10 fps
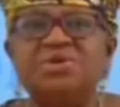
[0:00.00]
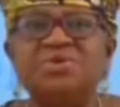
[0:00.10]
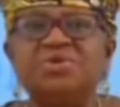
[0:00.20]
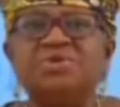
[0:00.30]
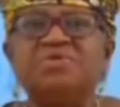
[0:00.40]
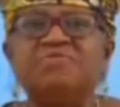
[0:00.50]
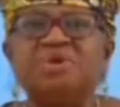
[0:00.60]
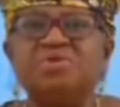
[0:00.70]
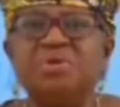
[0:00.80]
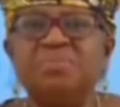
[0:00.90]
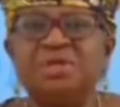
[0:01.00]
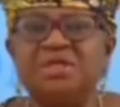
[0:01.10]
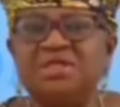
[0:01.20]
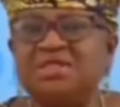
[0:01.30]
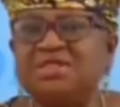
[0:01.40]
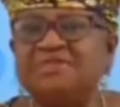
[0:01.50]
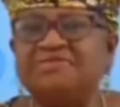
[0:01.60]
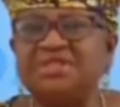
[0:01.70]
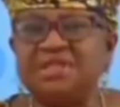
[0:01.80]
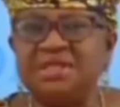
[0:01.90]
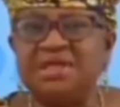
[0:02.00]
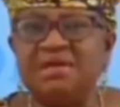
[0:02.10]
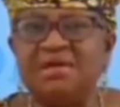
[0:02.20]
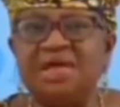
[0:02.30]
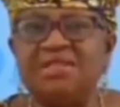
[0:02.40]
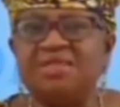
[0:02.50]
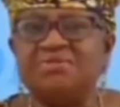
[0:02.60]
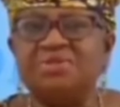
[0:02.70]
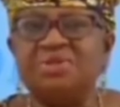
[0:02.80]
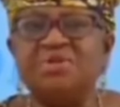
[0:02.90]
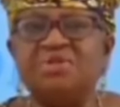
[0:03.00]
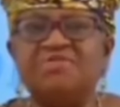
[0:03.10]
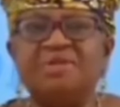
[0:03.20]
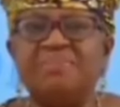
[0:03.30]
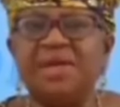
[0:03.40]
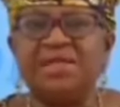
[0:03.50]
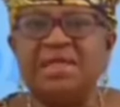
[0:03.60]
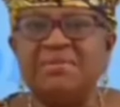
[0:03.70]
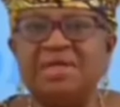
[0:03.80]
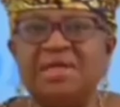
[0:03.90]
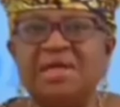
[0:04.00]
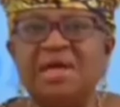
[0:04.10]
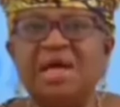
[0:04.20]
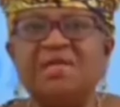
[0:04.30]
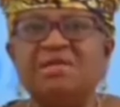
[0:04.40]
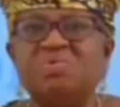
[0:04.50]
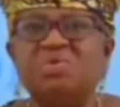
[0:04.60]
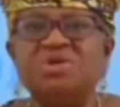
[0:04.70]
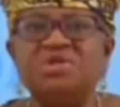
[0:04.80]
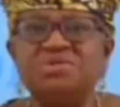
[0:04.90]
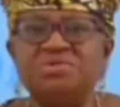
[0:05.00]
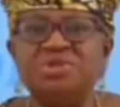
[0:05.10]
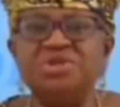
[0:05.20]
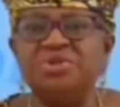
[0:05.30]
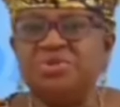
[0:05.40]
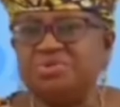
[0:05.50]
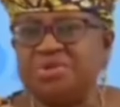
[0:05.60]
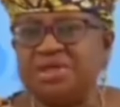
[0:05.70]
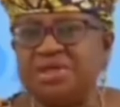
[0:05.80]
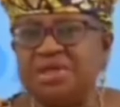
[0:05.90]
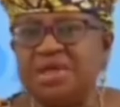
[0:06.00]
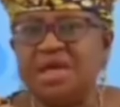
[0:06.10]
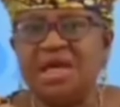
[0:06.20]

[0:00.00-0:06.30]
due to the vulnerabilities they've seen as a result of the pandemic and the war in Ukraine